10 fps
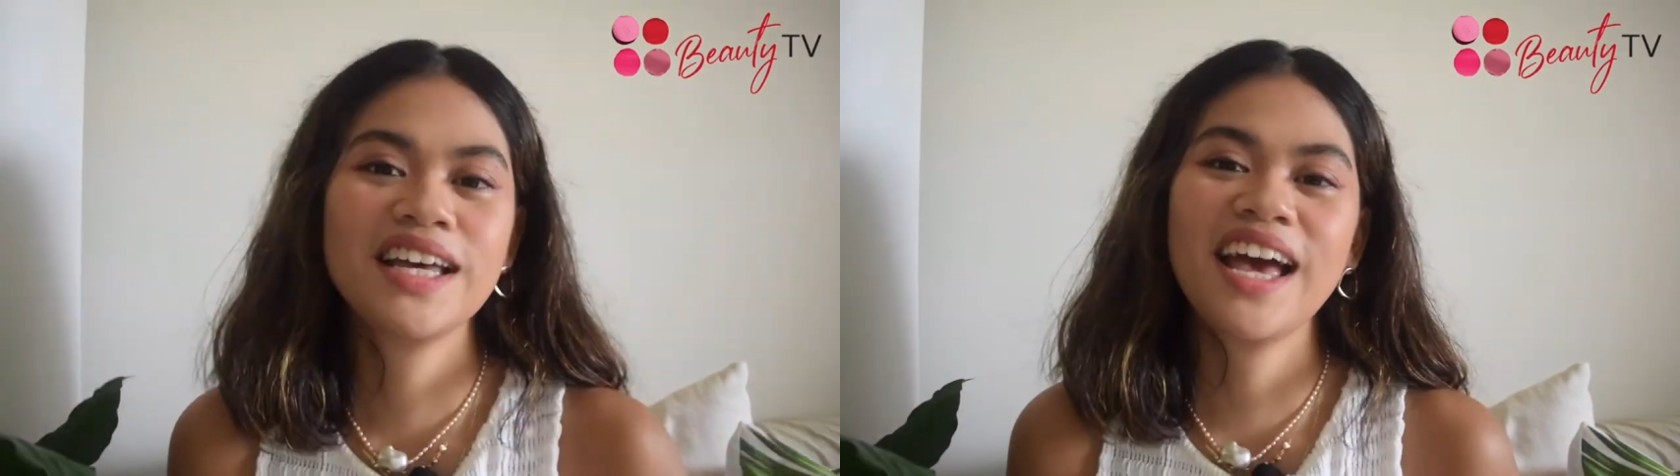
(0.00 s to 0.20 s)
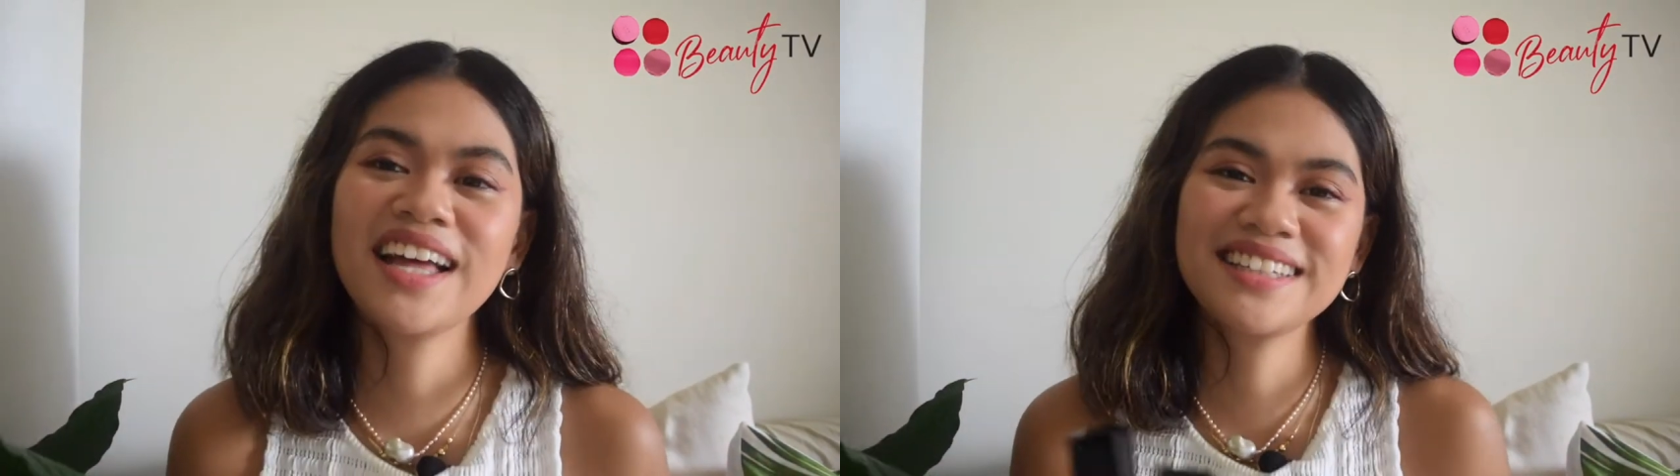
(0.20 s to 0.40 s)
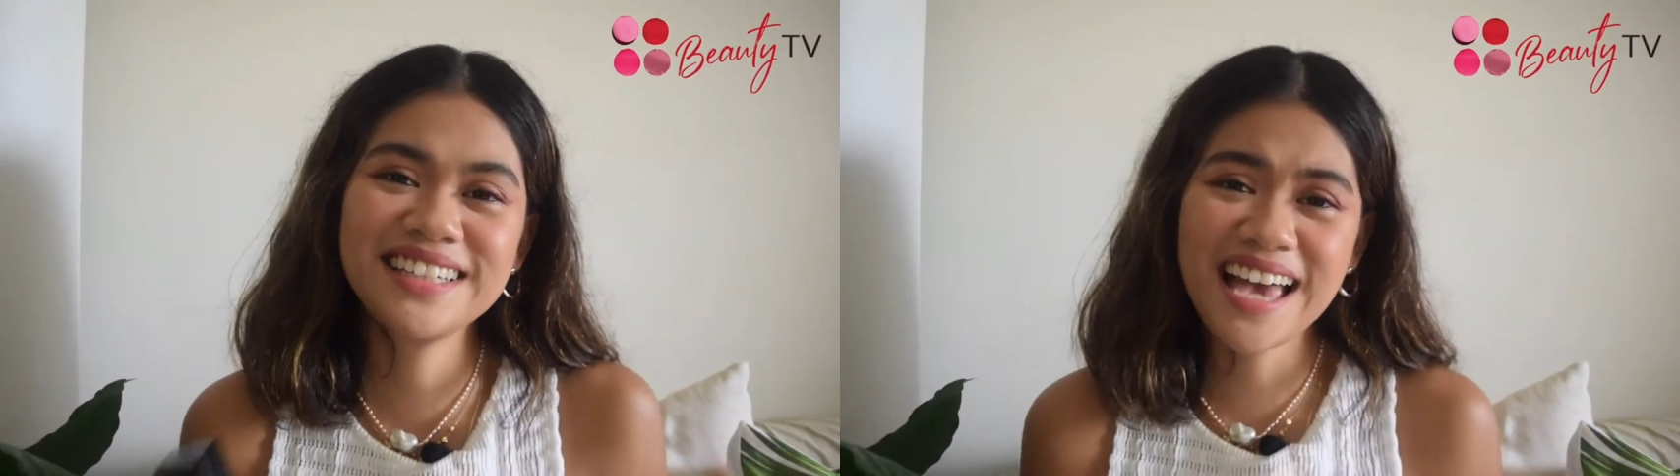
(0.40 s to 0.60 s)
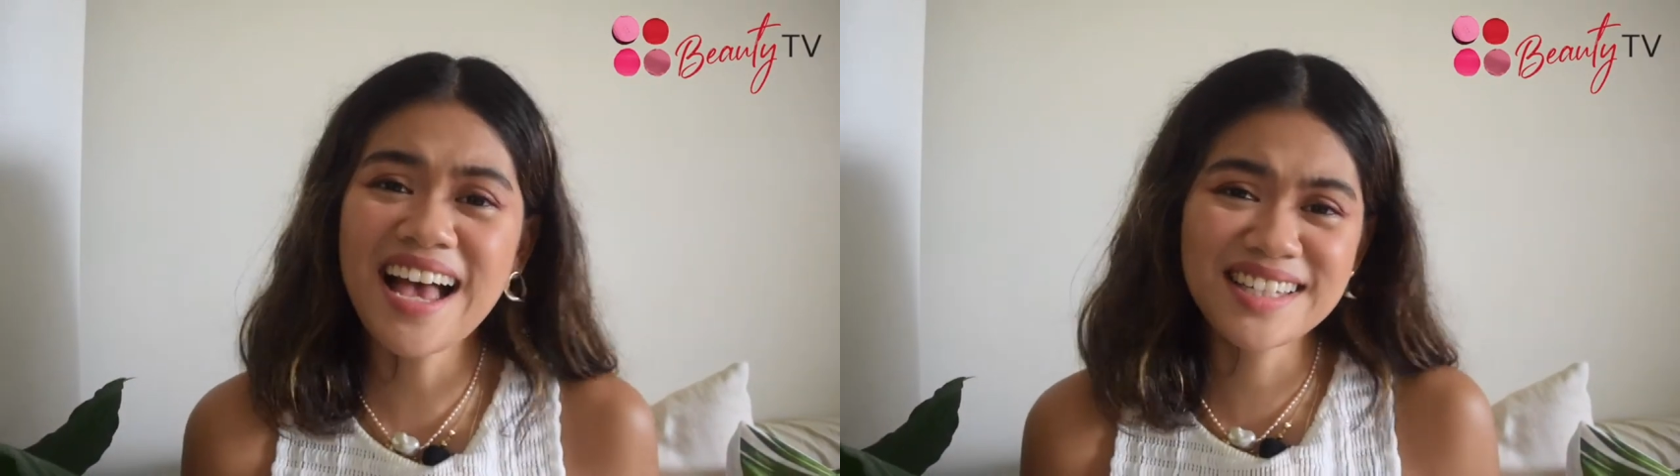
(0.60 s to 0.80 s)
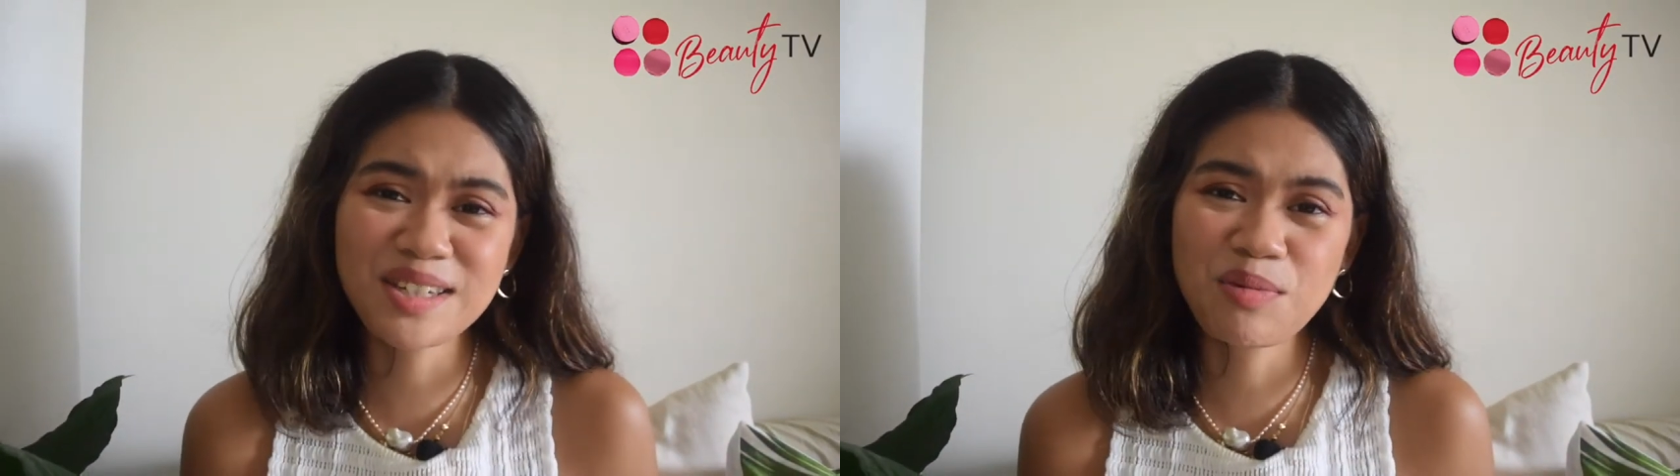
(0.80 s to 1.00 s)
And
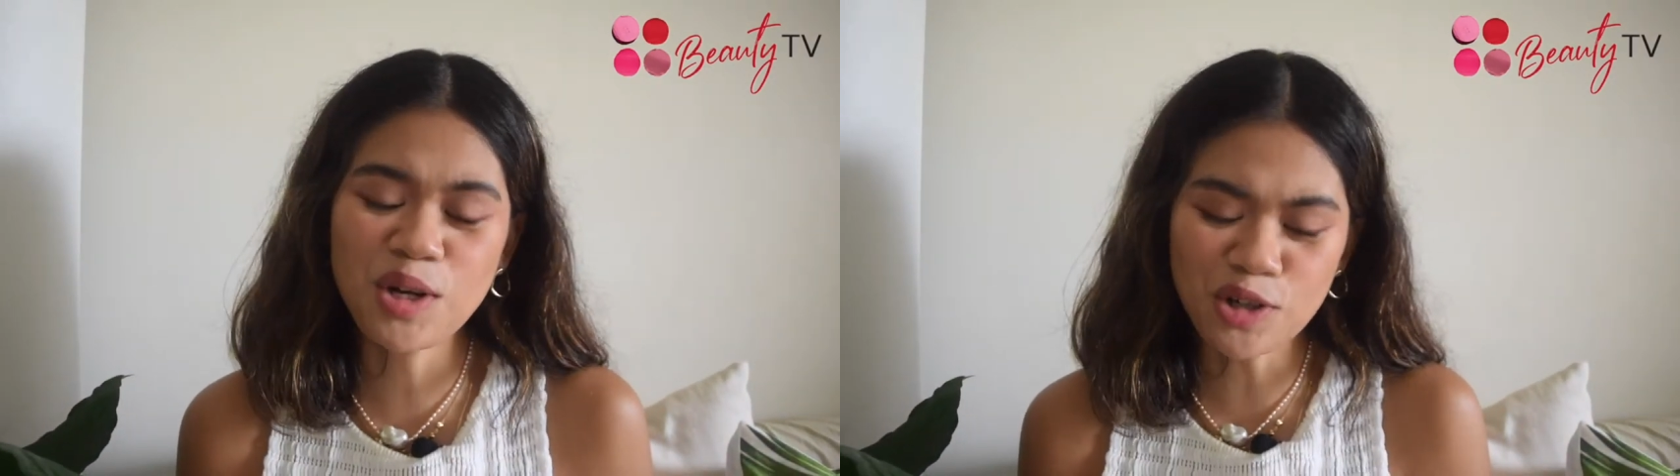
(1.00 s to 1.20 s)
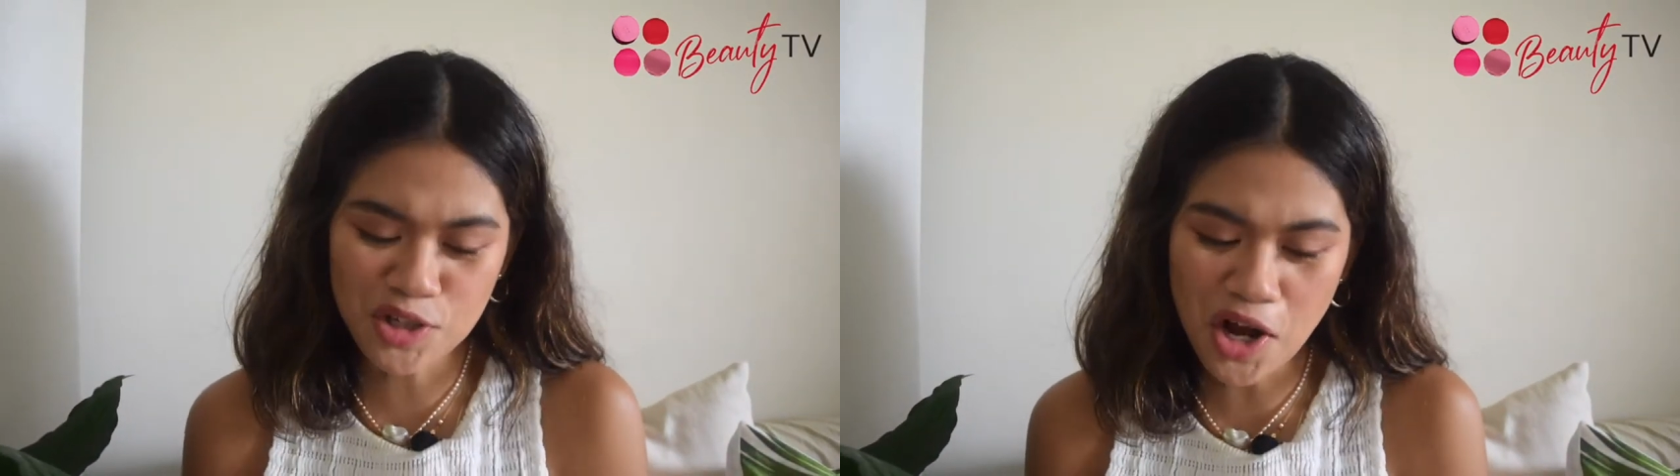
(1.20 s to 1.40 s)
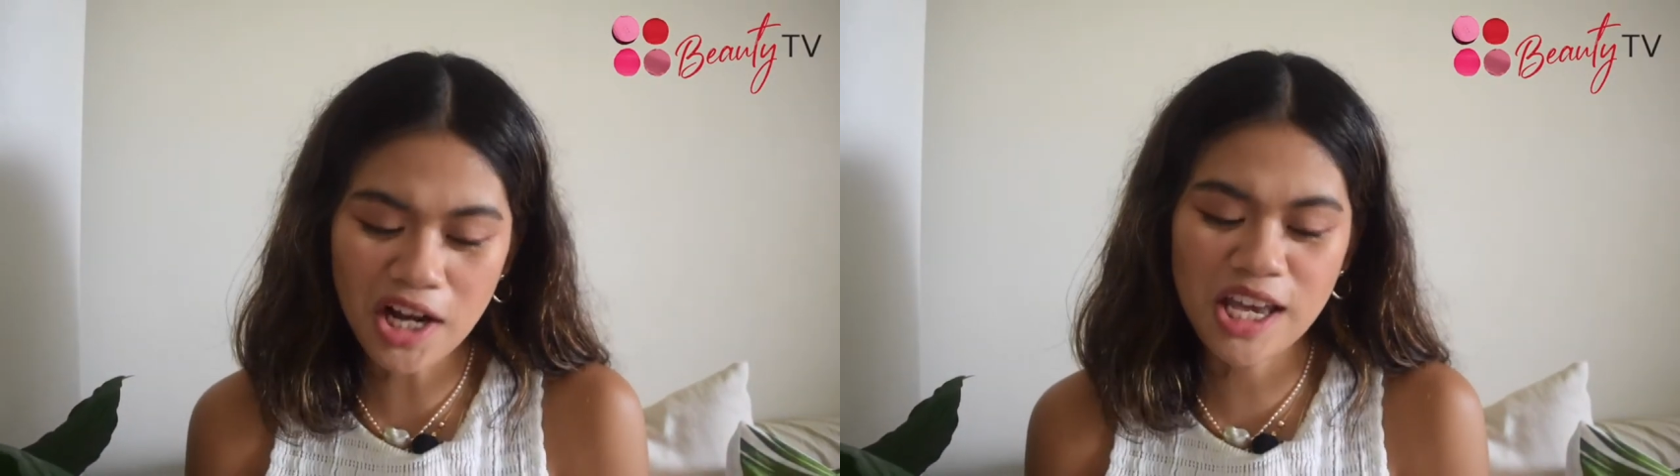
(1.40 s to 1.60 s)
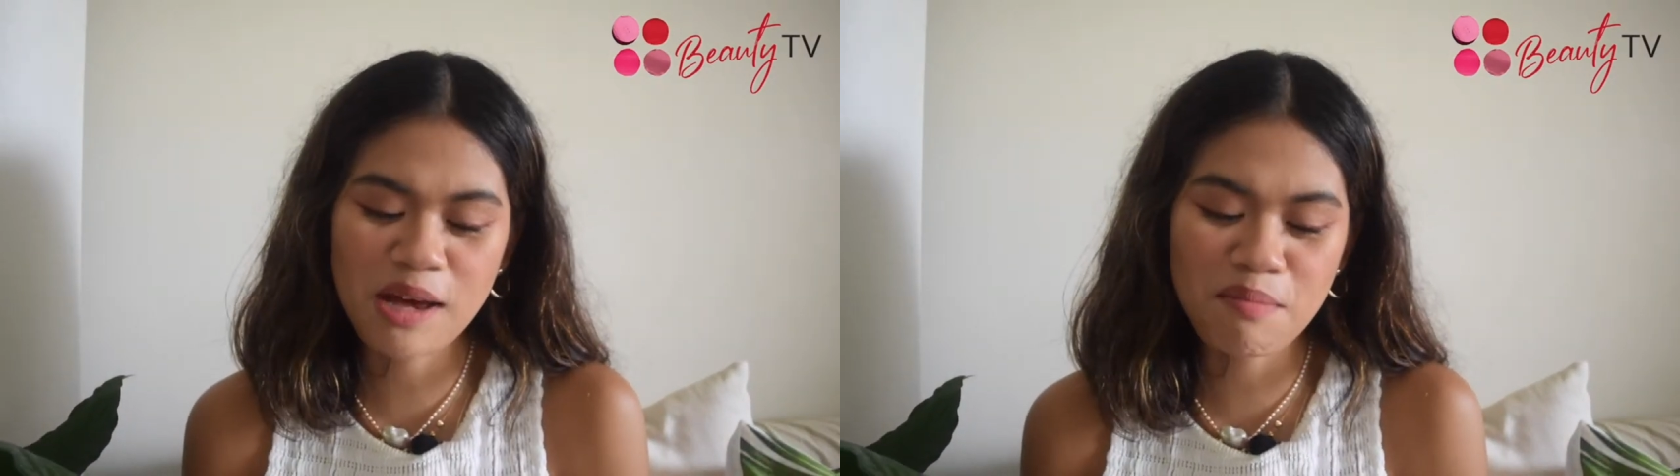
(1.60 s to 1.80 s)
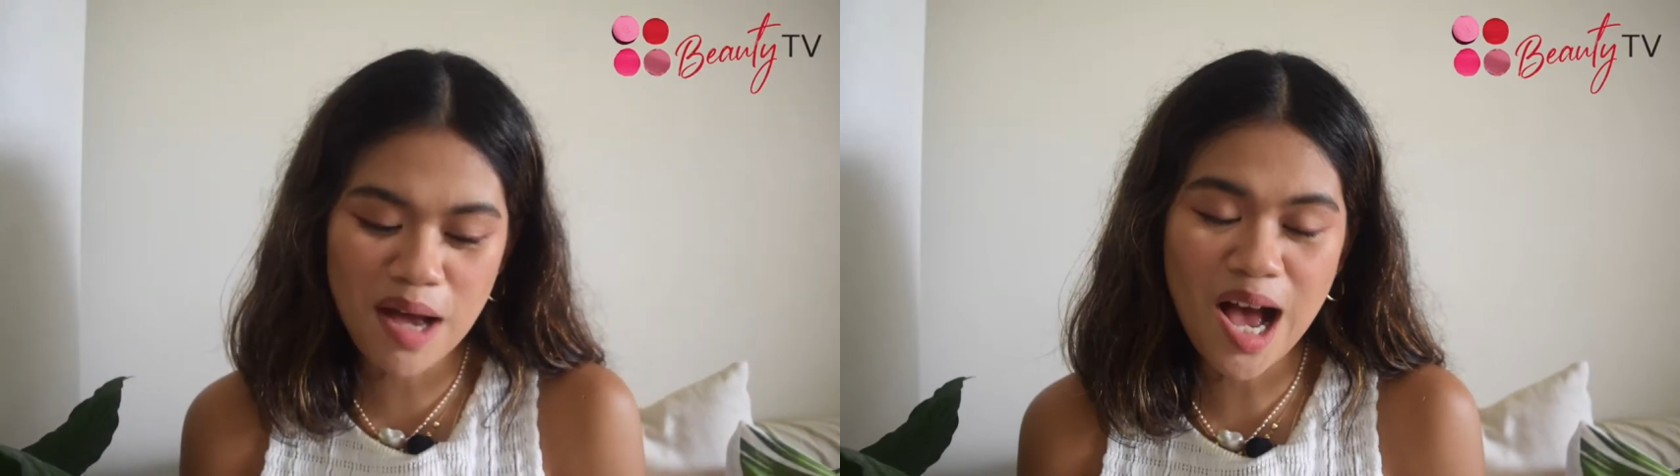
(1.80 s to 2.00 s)
yes, we are talking
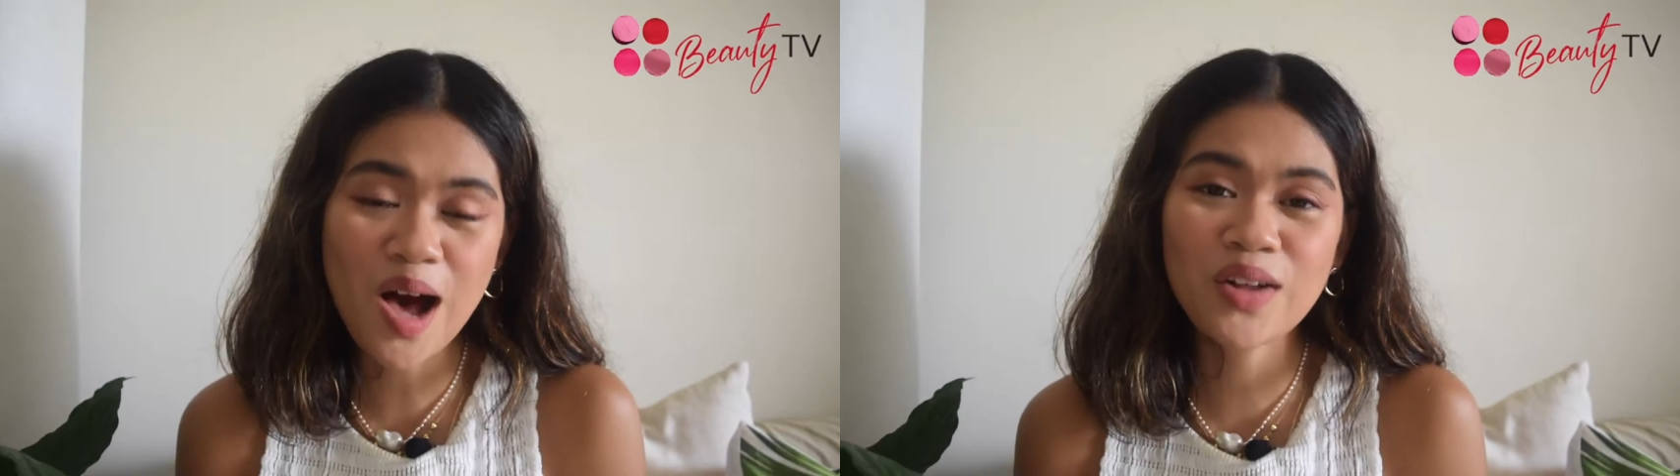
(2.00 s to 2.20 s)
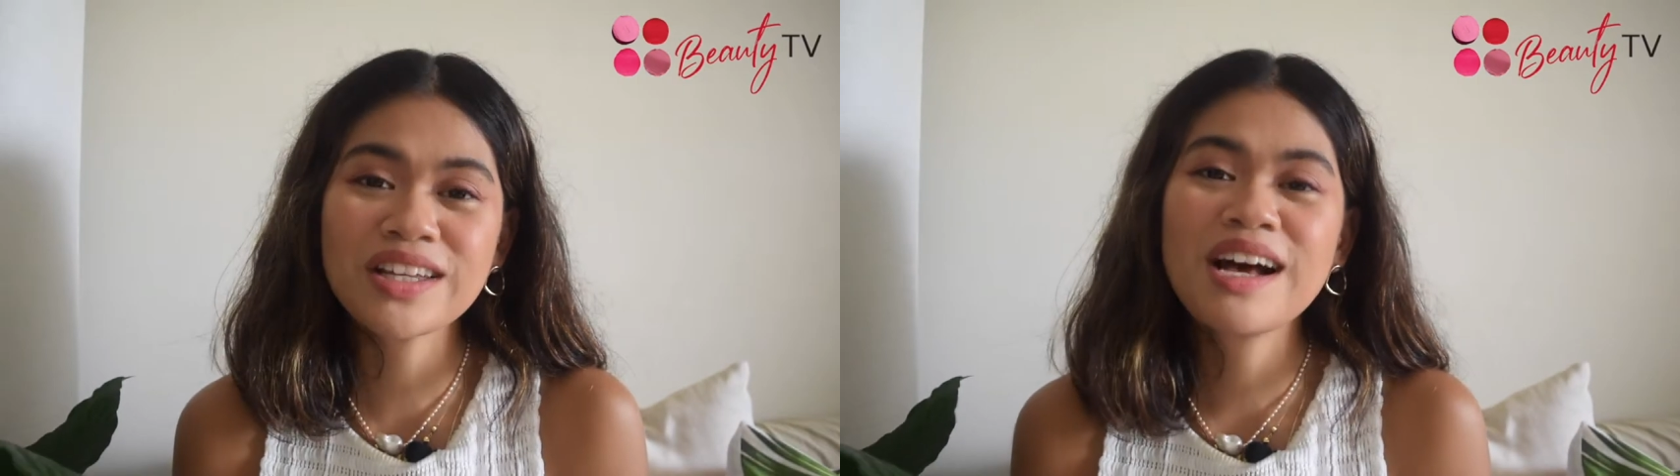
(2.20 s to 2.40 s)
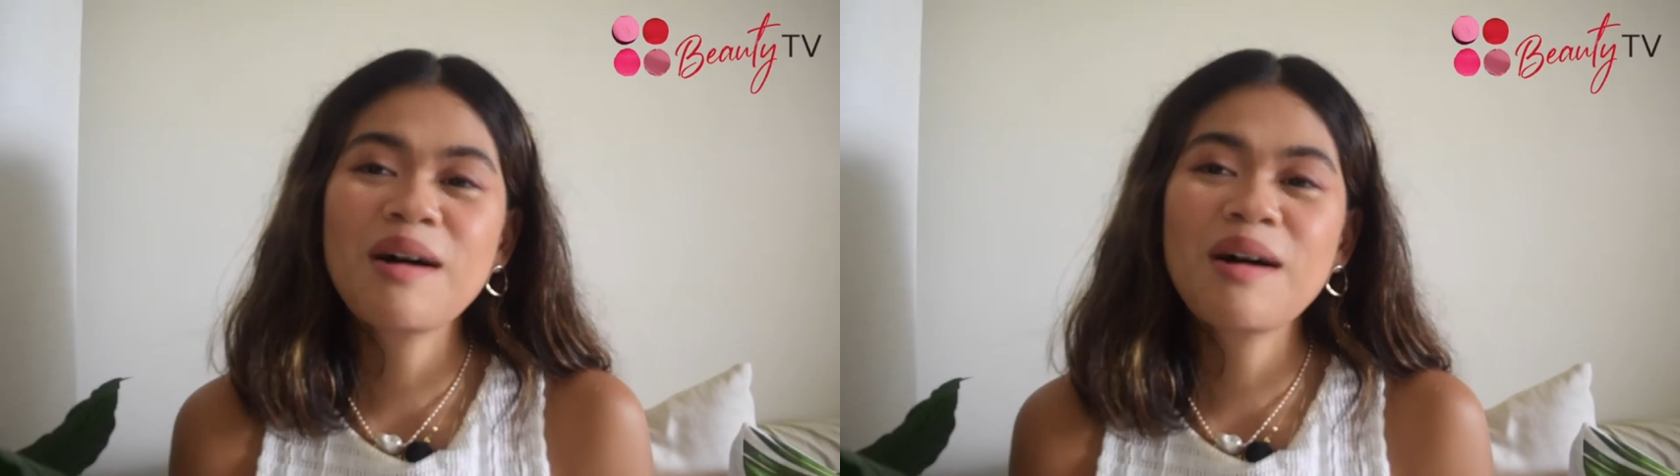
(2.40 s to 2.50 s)
about